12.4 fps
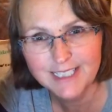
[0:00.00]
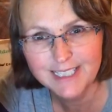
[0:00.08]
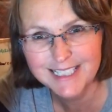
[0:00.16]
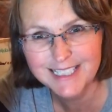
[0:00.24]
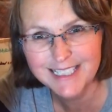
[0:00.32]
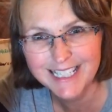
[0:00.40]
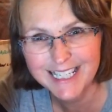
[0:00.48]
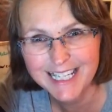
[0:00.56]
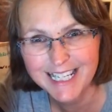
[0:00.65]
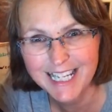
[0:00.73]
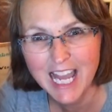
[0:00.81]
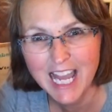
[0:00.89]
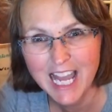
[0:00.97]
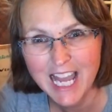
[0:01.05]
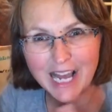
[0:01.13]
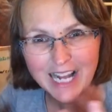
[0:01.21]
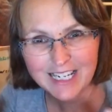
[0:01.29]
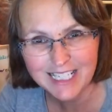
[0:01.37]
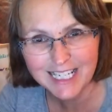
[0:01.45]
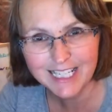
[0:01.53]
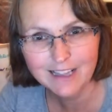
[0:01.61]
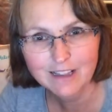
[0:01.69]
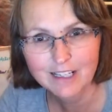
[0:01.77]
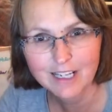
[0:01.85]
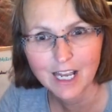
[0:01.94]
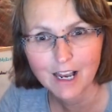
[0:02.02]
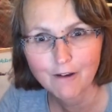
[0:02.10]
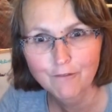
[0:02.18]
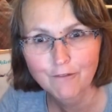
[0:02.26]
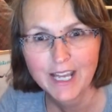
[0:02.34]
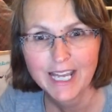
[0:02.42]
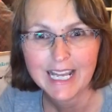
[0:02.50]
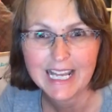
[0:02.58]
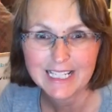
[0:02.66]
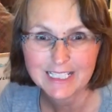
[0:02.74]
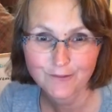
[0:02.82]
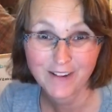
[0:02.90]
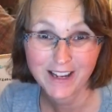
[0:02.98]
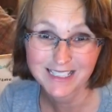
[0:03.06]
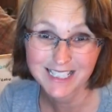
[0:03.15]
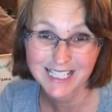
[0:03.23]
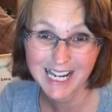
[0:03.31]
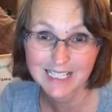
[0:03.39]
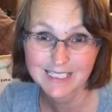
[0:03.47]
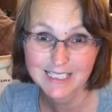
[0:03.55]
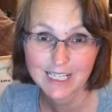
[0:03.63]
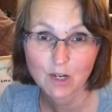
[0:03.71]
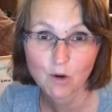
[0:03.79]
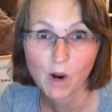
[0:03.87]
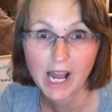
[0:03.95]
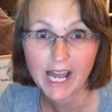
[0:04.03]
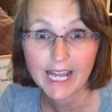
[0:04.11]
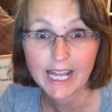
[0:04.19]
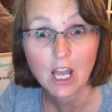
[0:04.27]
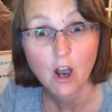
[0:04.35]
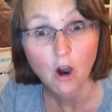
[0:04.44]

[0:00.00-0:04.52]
But I find mine's usually quite dirty by the time I'm at this stage. I don't do it all the time, so I've just wet my sponge.